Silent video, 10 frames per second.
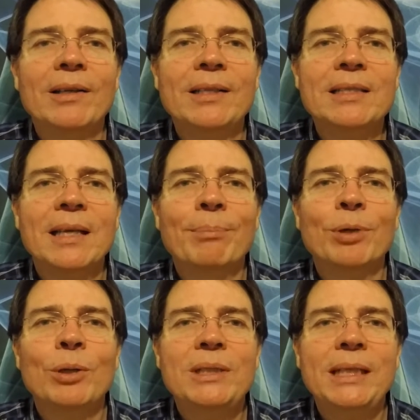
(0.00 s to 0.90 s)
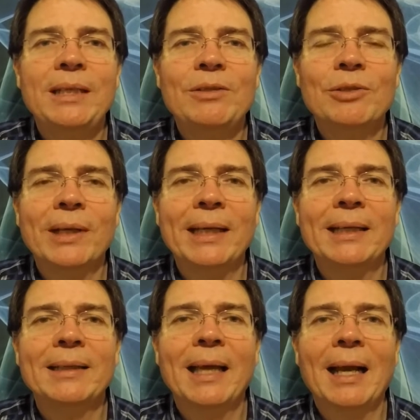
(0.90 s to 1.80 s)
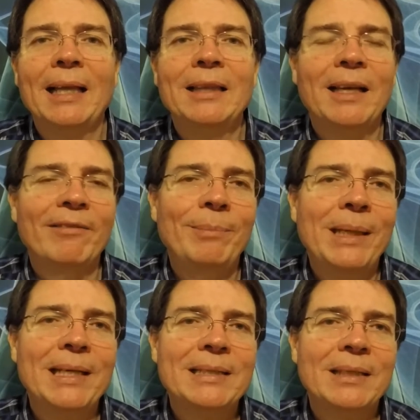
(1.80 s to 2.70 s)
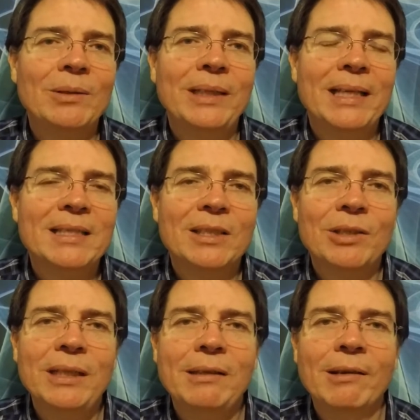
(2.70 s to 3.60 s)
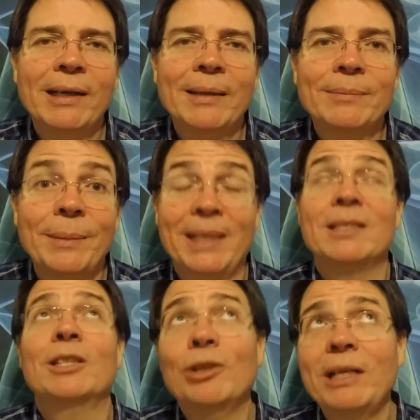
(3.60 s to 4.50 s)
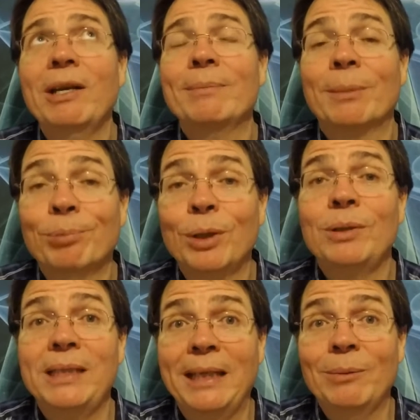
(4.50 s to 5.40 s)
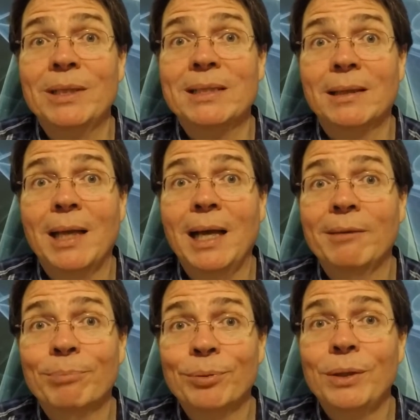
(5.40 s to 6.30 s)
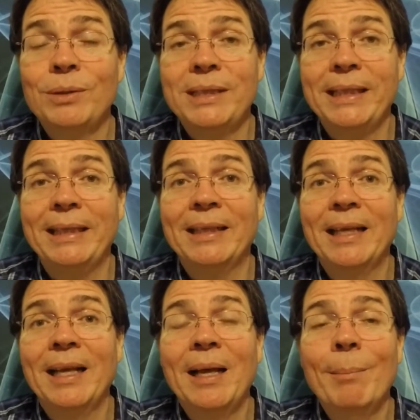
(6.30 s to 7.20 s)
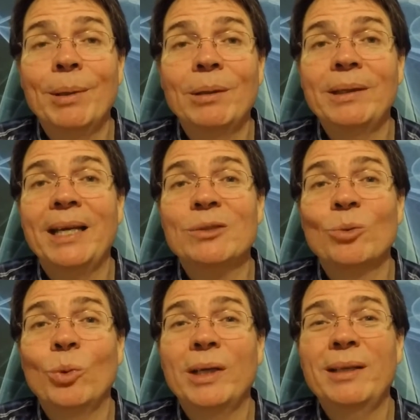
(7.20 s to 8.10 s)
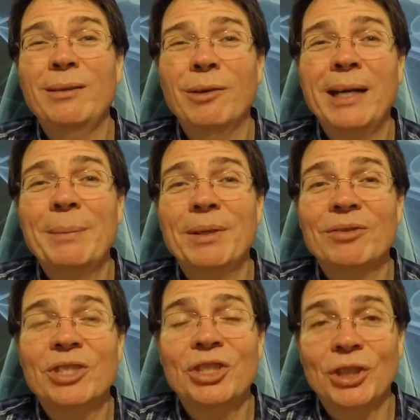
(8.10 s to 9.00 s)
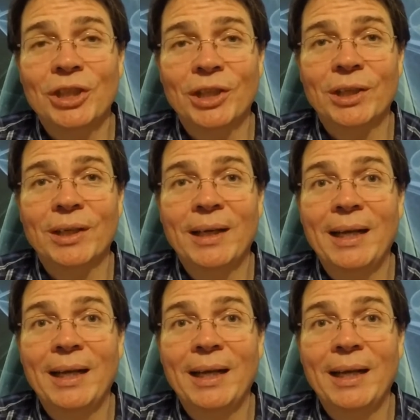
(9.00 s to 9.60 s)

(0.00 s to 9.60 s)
is a protein drink that I love because it only has 30 grams. It has 30 grams of protein, which is a lot of protein, but only has 1 gram of sugar.